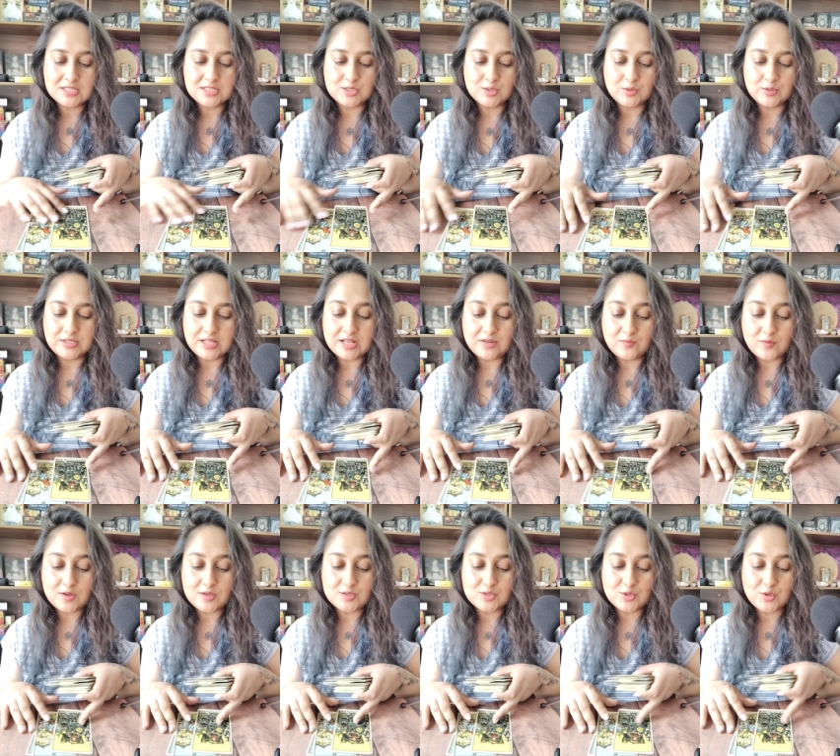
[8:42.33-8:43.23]
so that
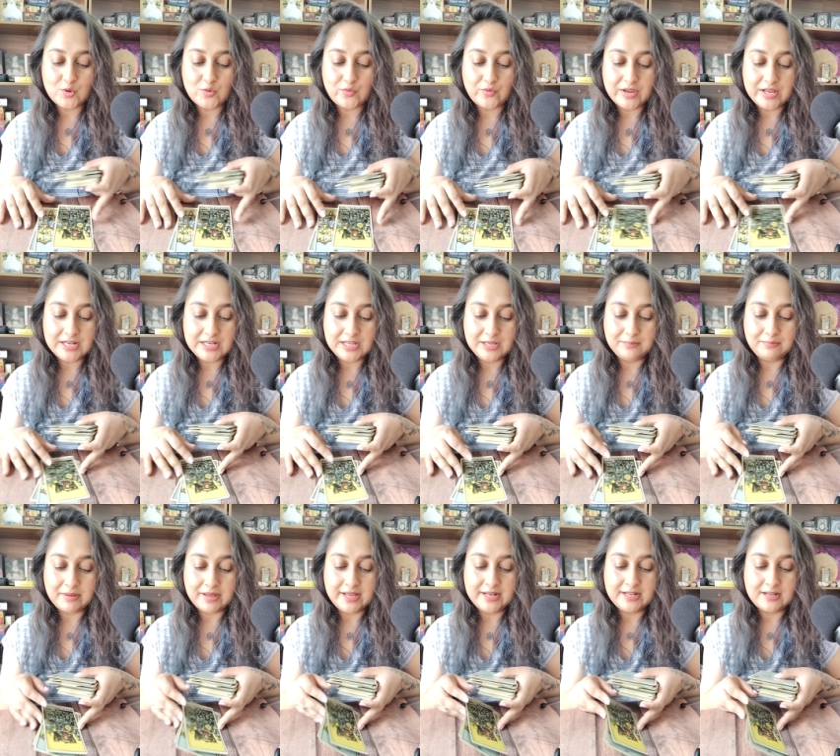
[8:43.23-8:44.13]
was your
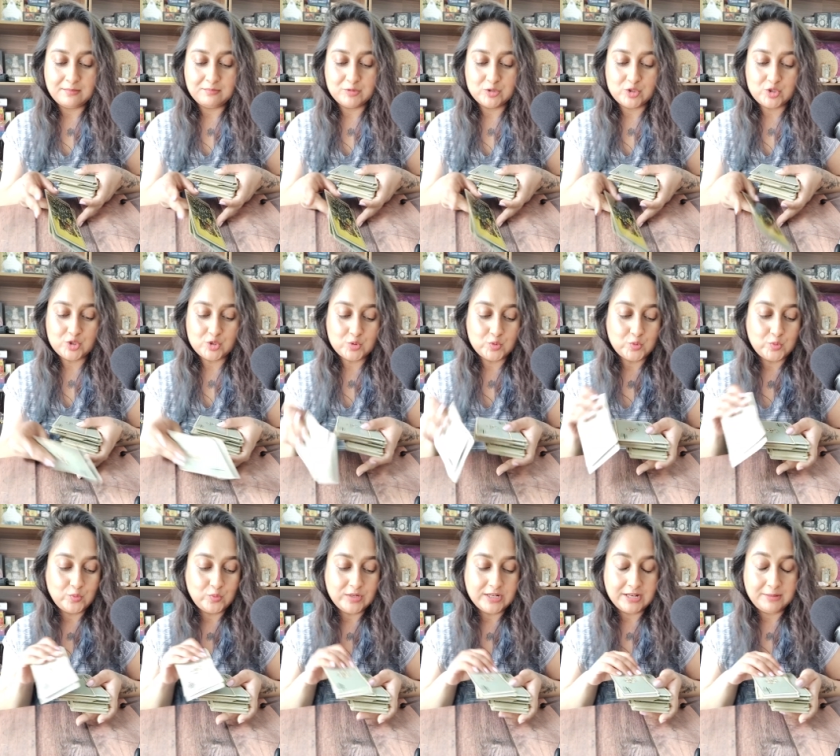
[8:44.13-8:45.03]
reading pile number
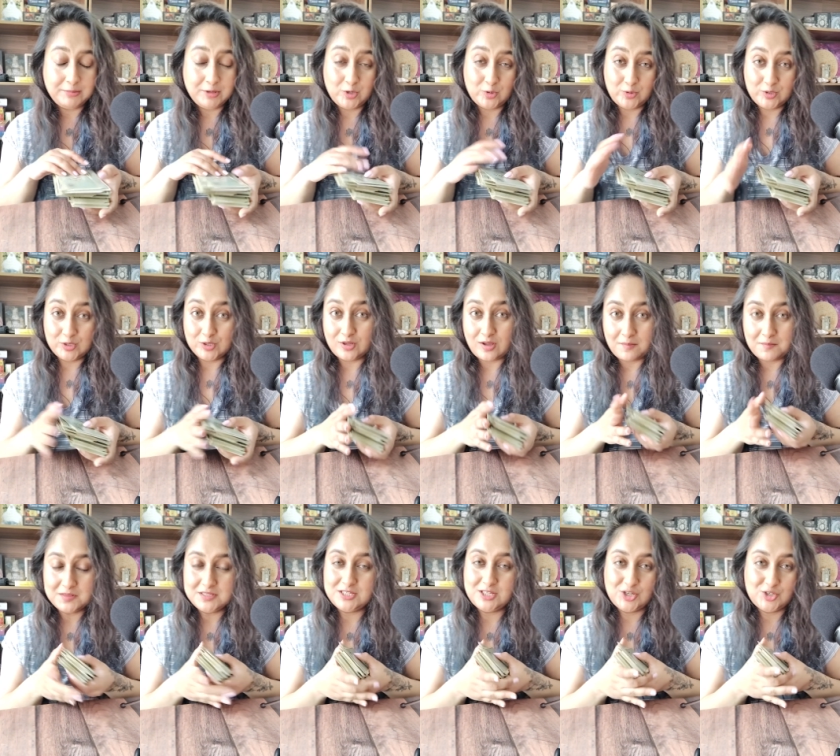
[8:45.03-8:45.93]
two. Let me know in the
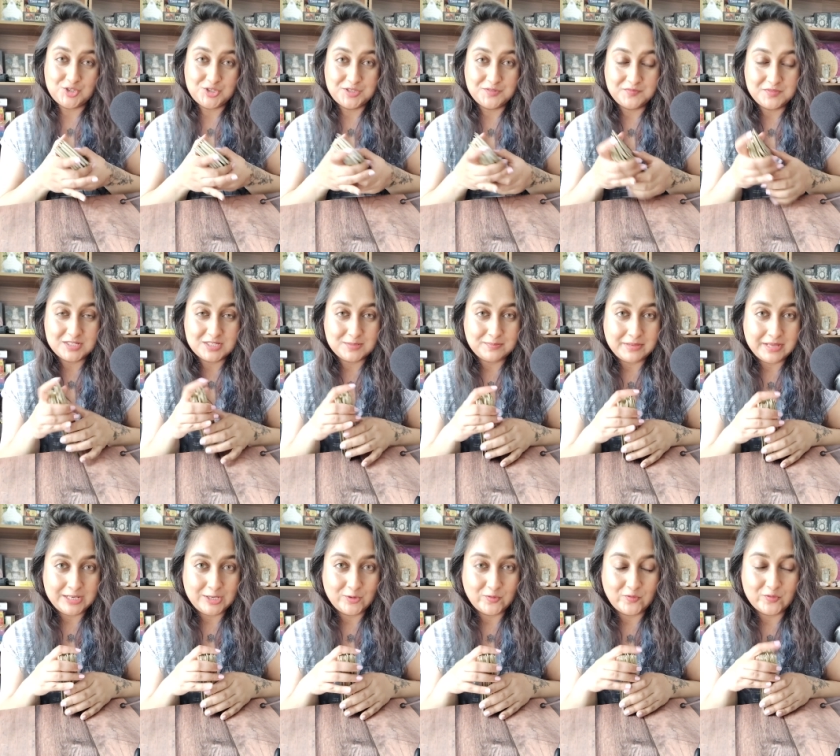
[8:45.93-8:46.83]
comment section if this
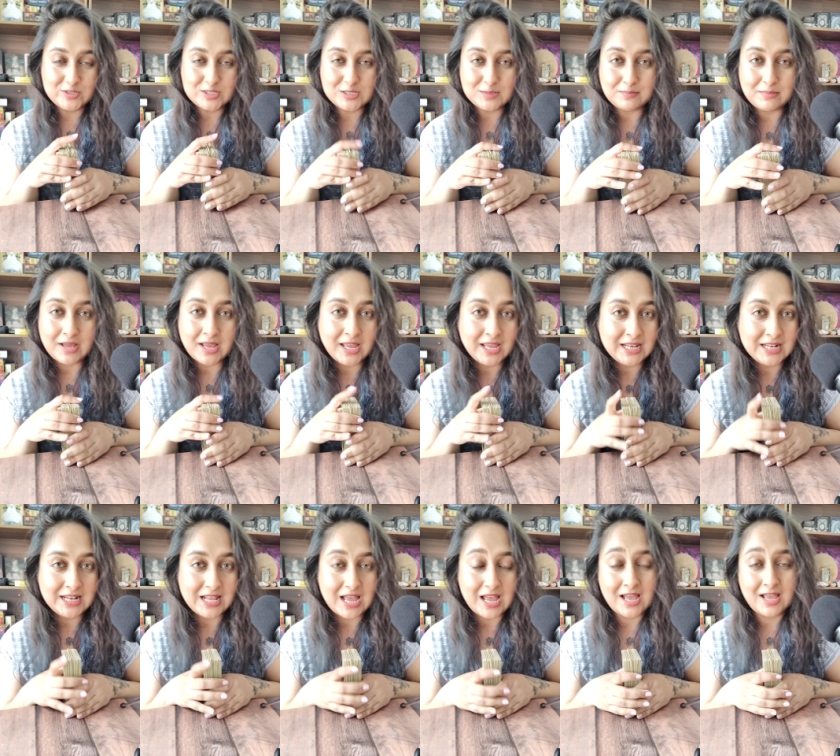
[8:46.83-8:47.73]
made you
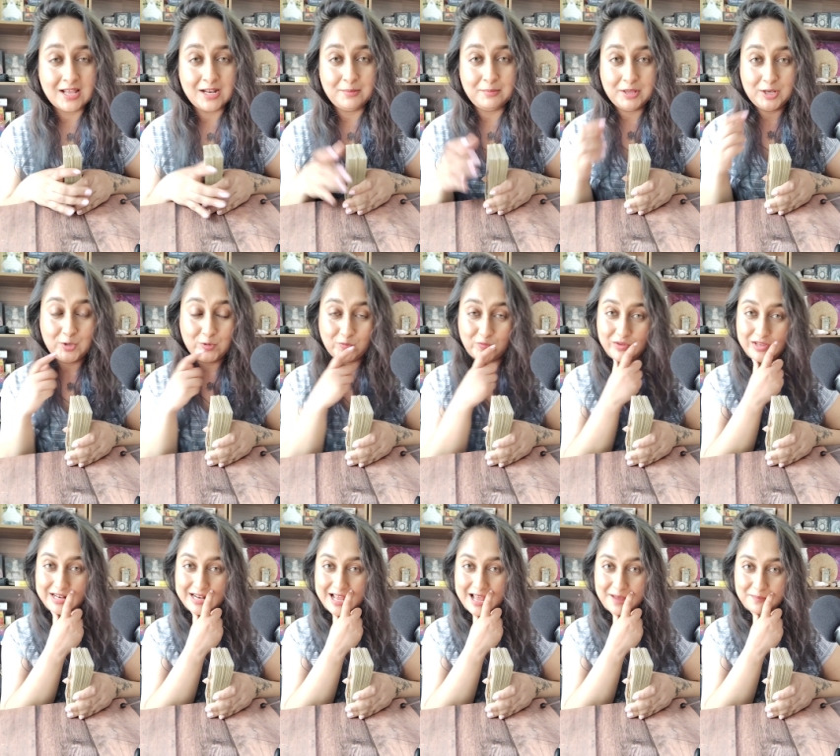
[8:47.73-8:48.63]
smile and made you
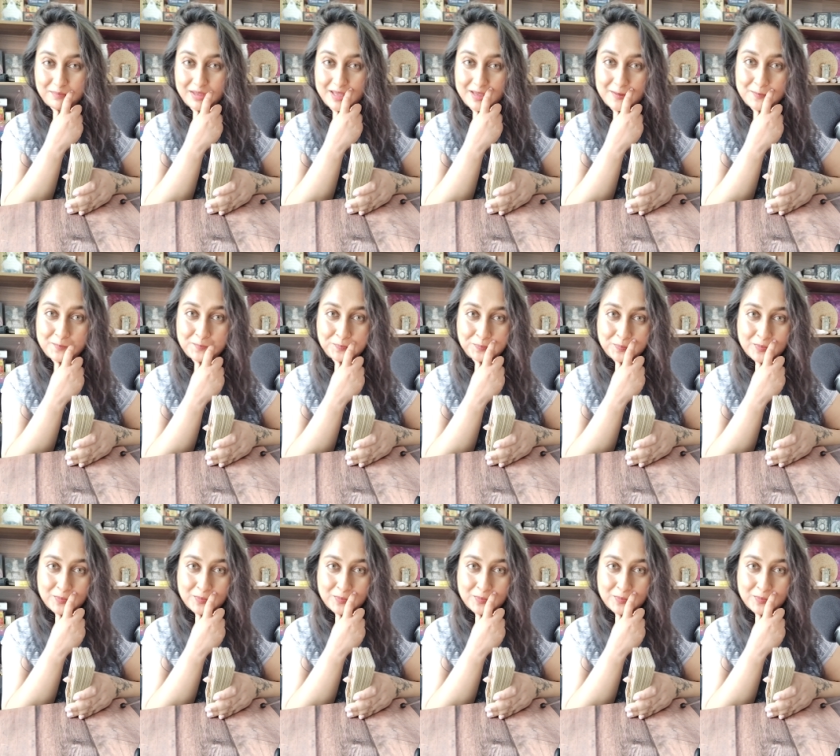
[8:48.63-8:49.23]
feel happy.